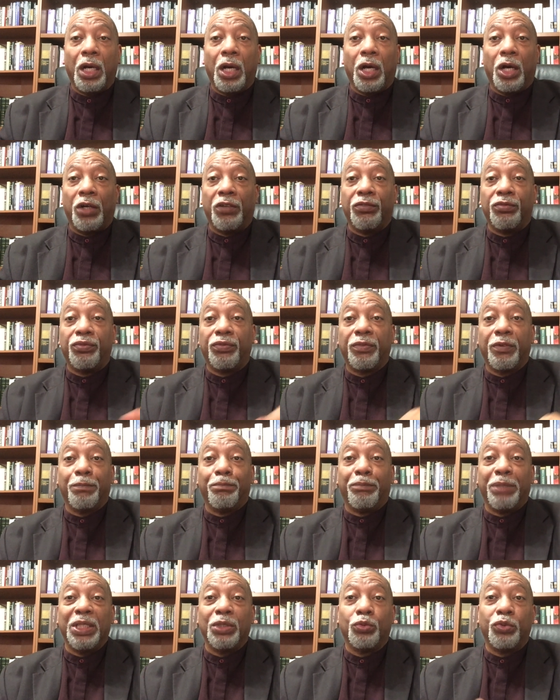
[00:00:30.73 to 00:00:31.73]
of
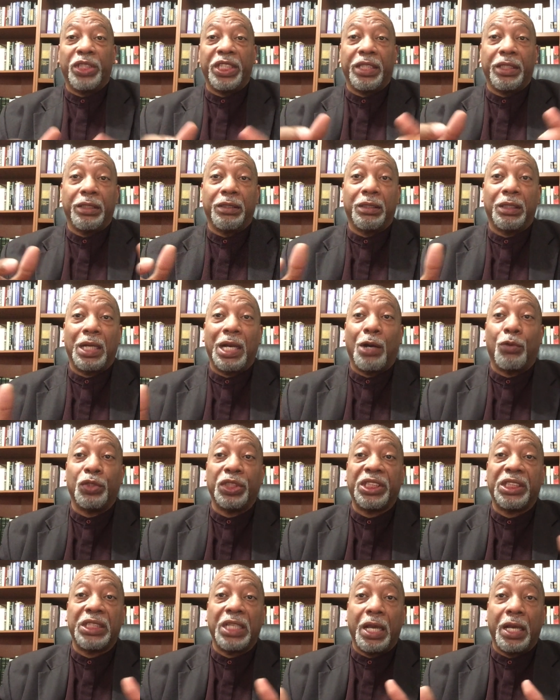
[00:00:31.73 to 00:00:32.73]
building our
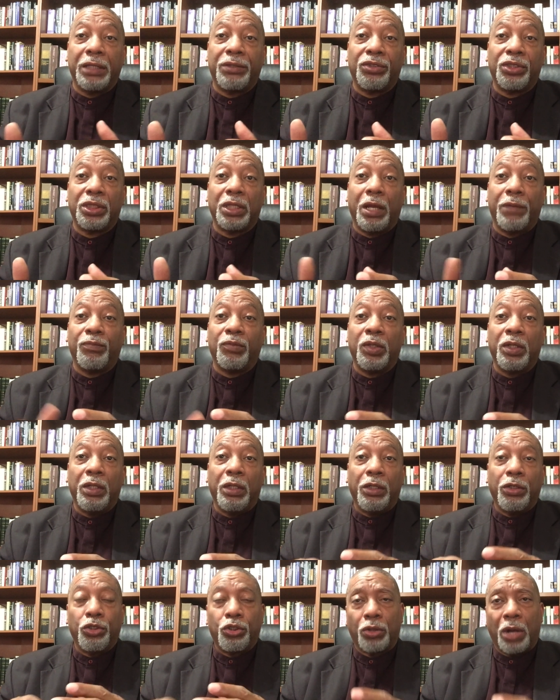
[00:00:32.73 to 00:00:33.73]
sets and
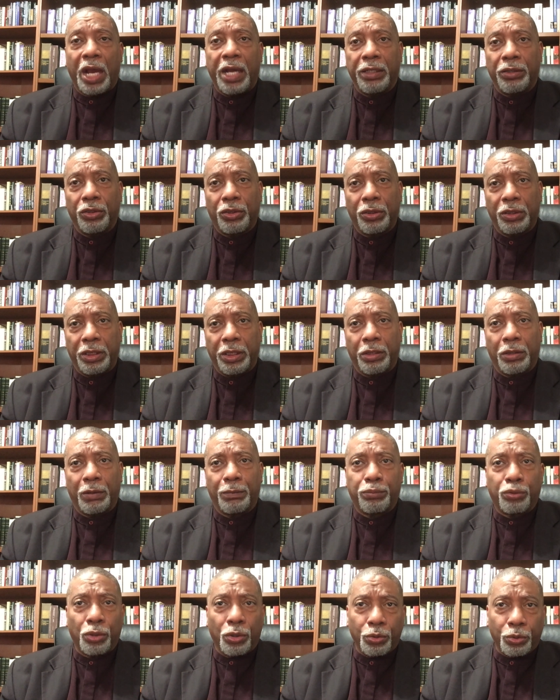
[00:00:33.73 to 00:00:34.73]
trying to get our
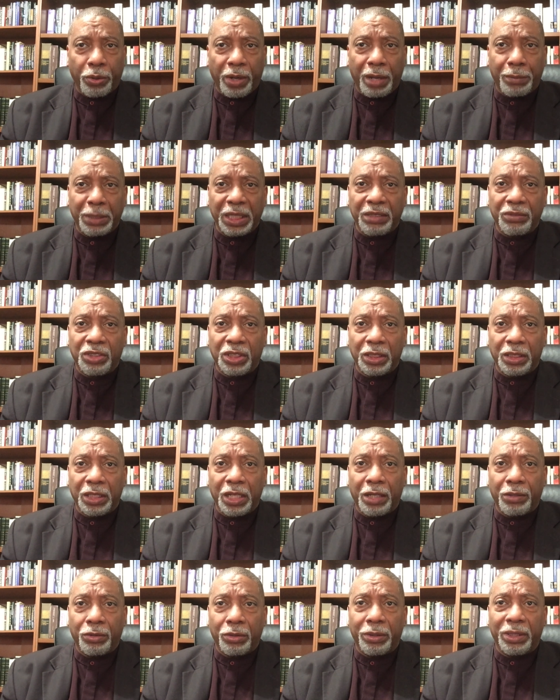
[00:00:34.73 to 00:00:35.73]
programming
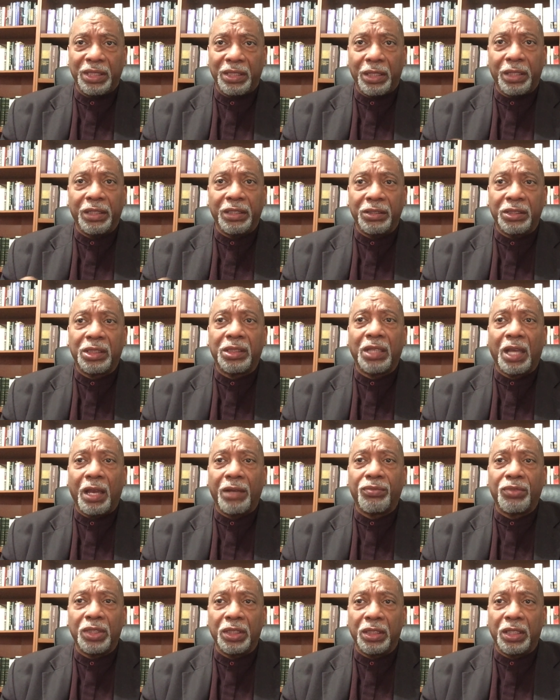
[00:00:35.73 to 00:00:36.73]
together and getting
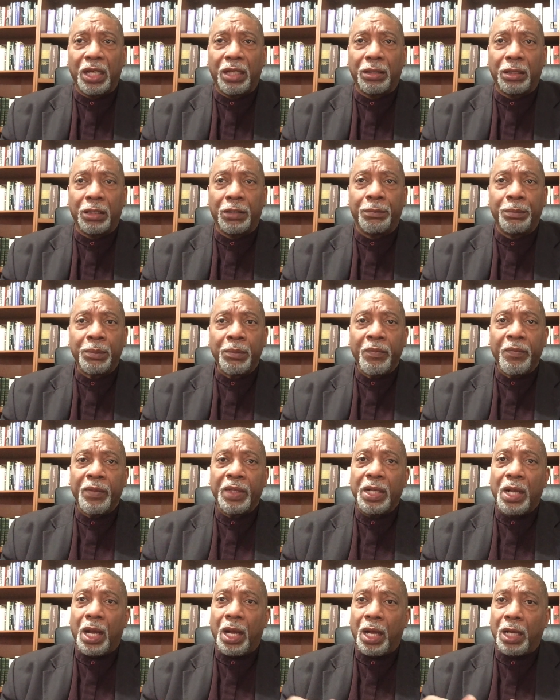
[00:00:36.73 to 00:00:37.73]
staff together,
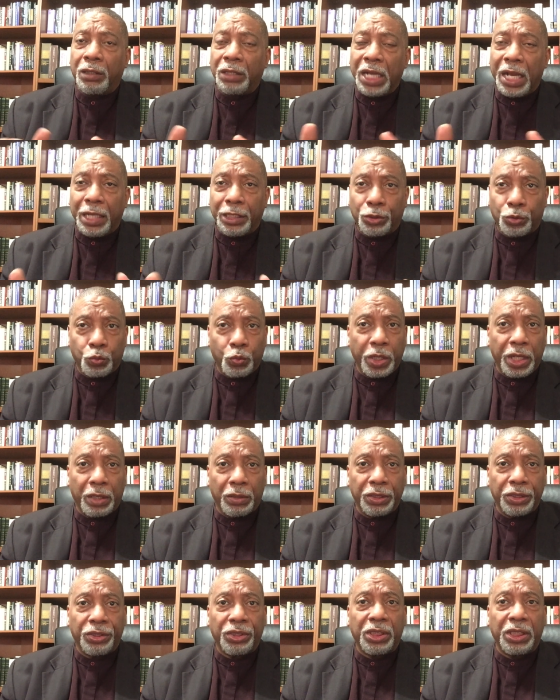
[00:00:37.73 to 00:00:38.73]
as
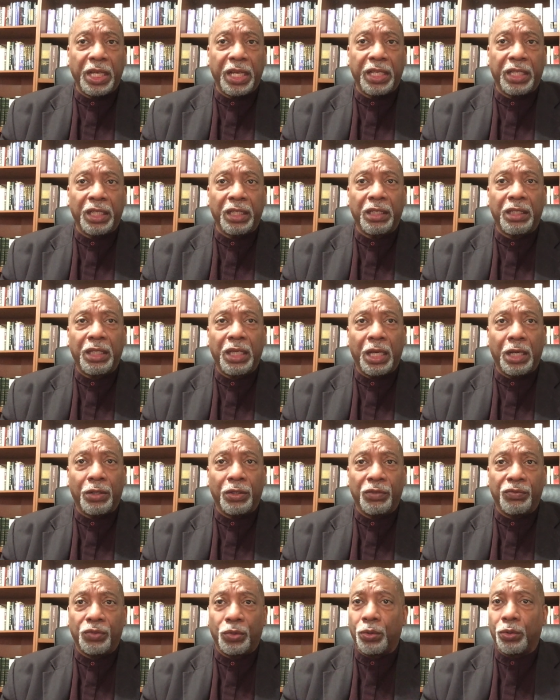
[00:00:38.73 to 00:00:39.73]
well as taking care
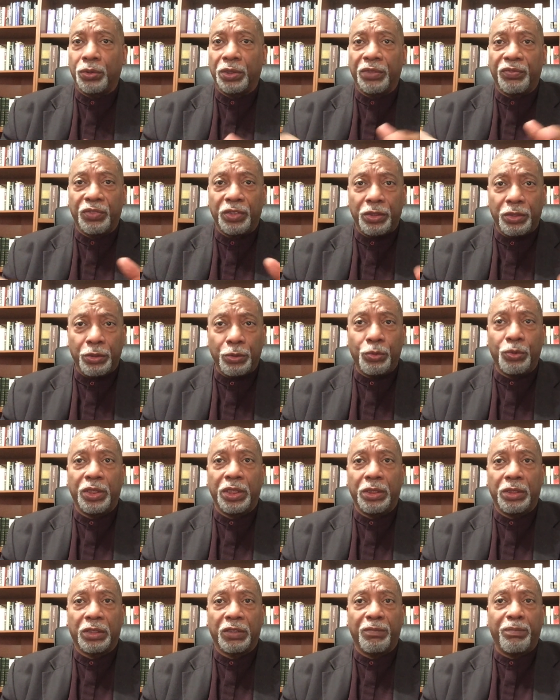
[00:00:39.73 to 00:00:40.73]
of all of the
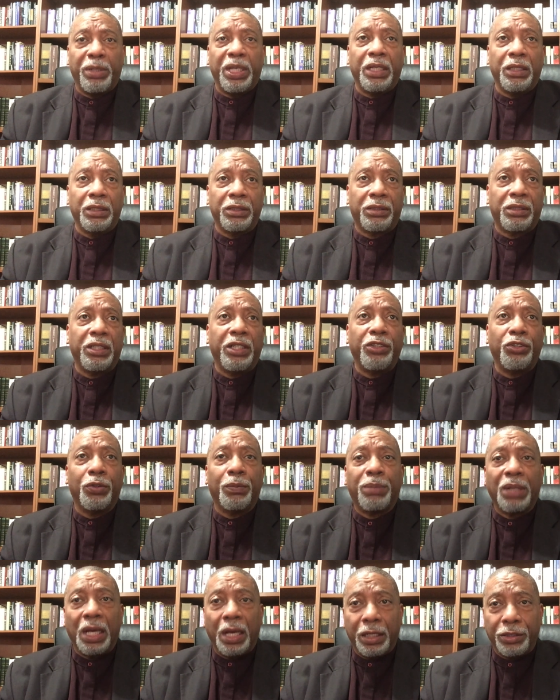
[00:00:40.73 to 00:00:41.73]
duties of being a senior
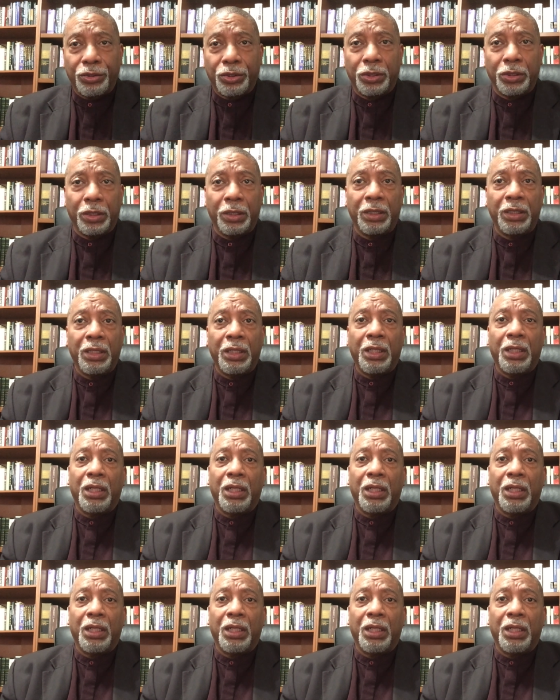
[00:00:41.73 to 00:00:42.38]
pastor,